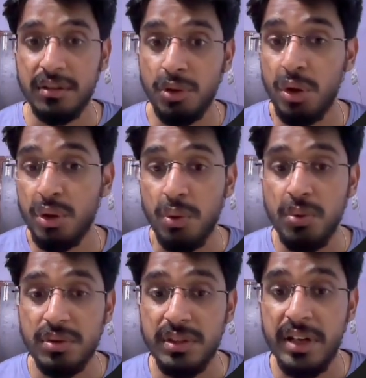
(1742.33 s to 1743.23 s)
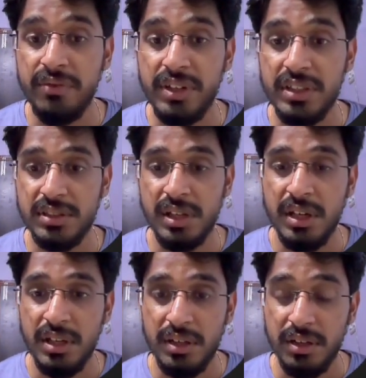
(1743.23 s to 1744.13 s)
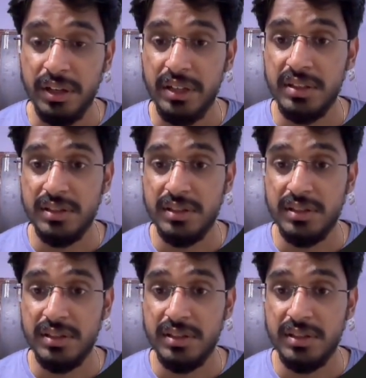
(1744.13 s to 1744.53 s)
not true, then we just get this